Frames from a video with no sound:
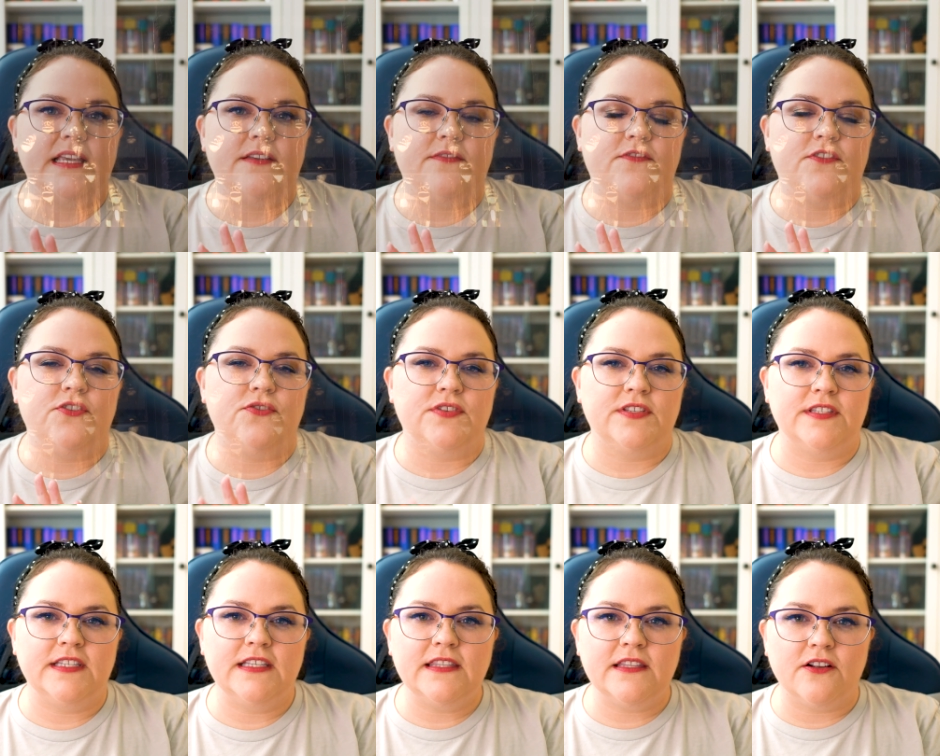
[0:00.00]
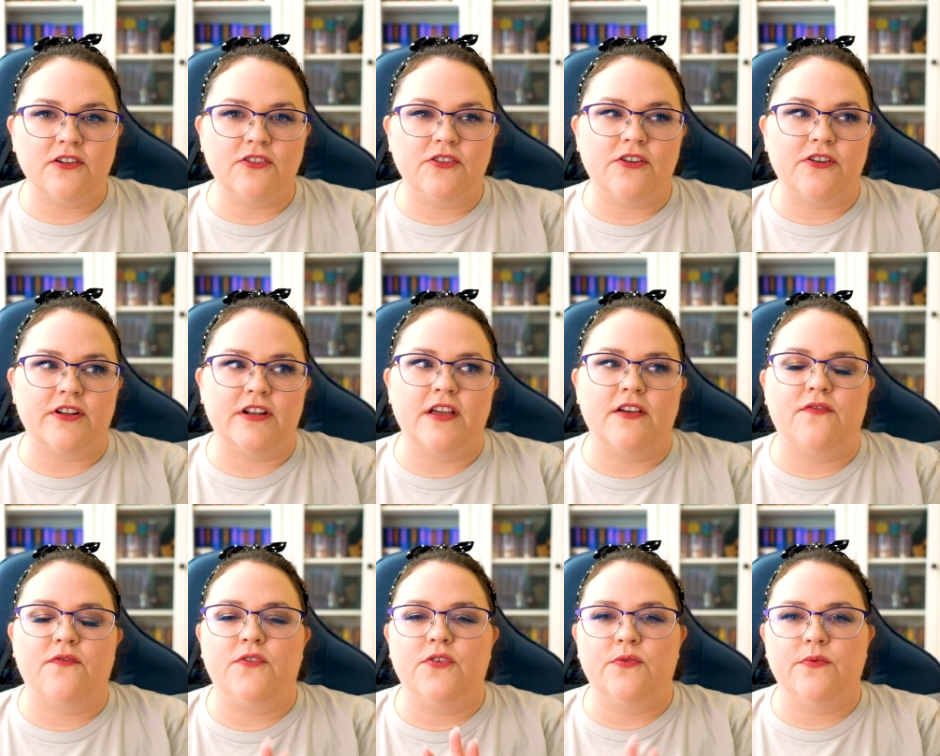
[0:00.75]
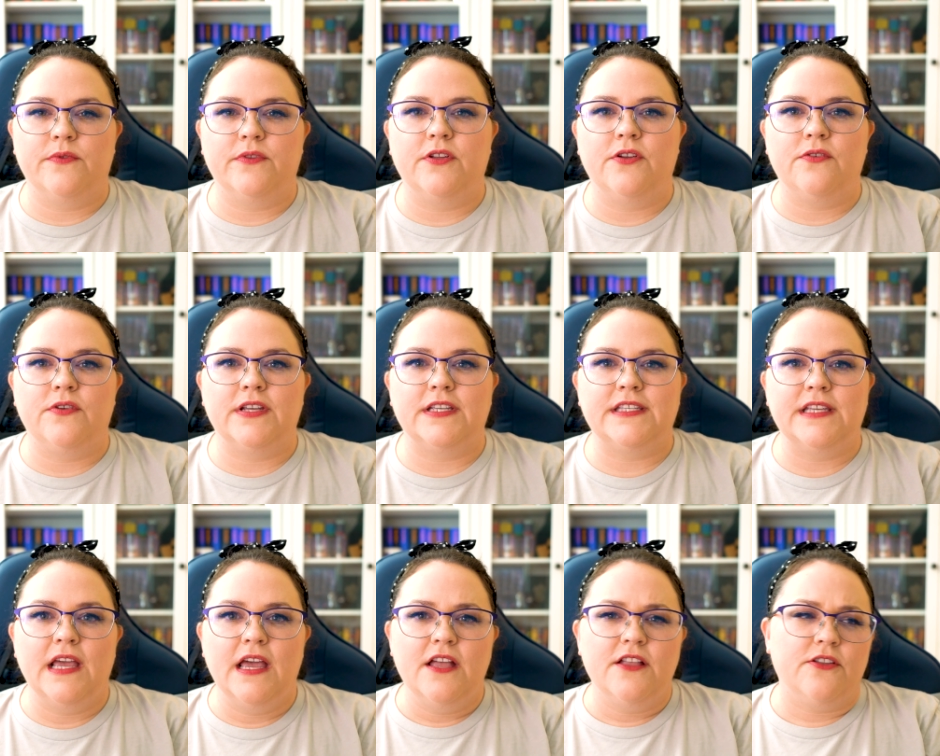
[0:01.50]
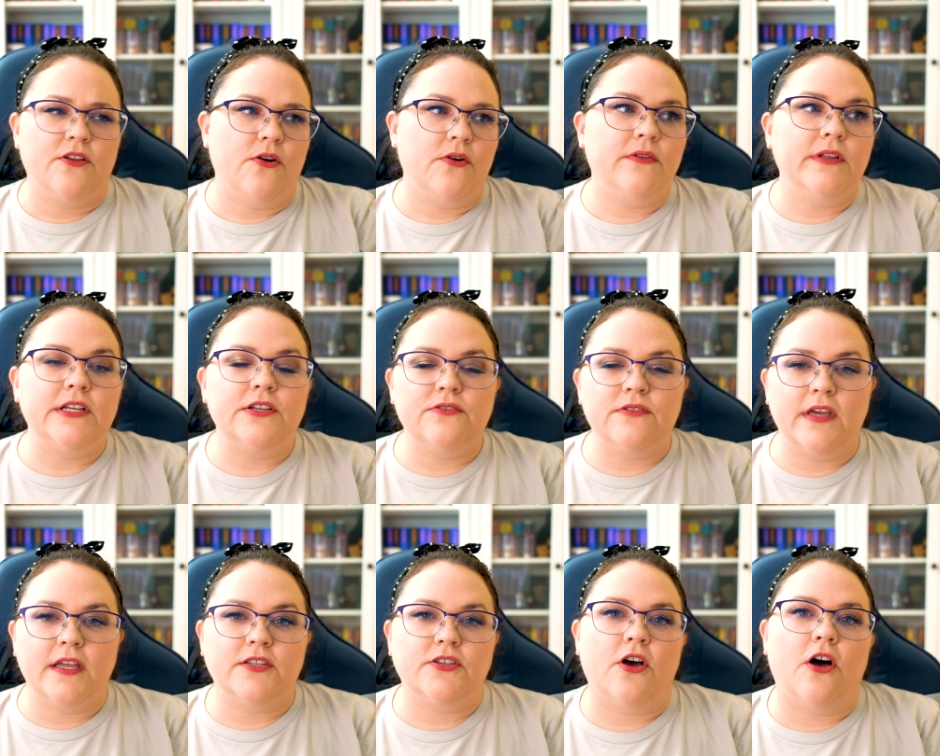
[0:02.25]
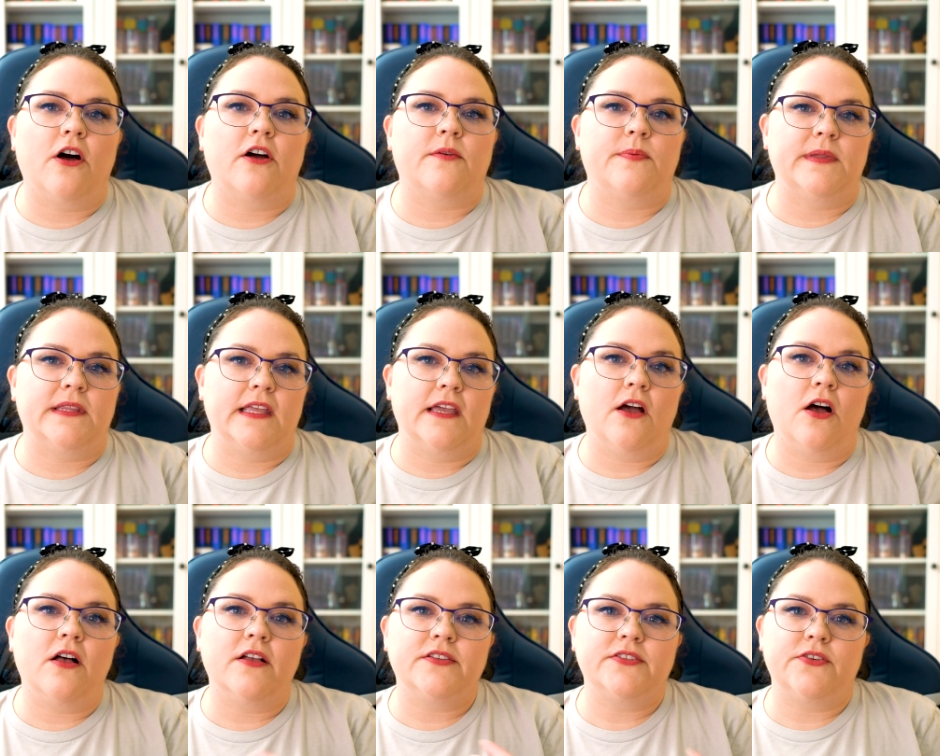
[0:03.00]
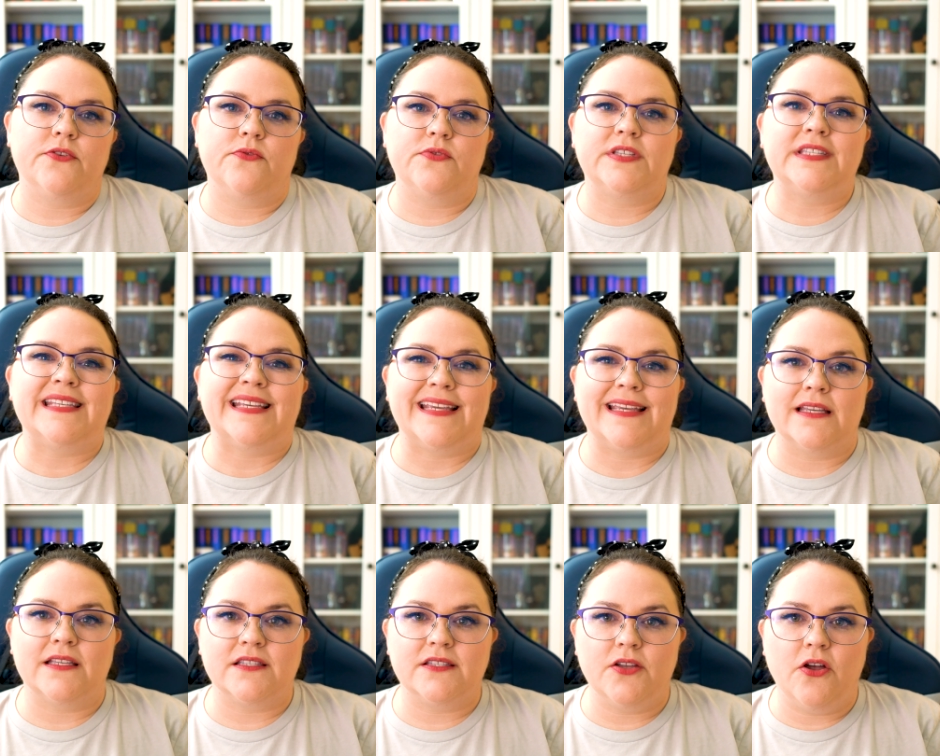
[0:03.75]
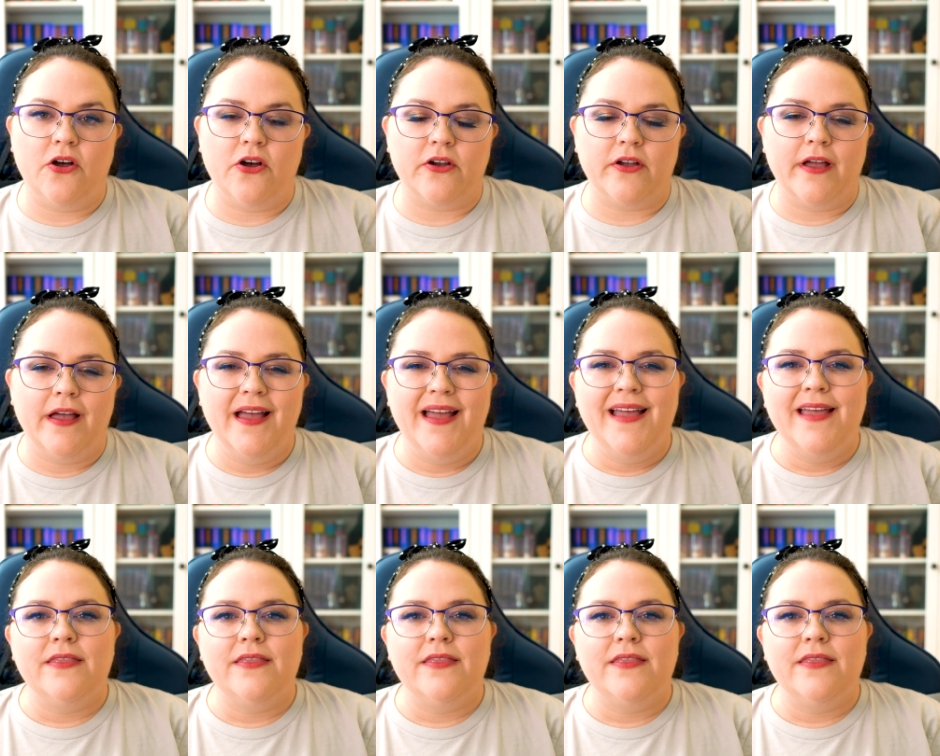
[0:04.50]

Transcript: if you sit there long enough, you'll notice not only do they talk, but they also sing a song.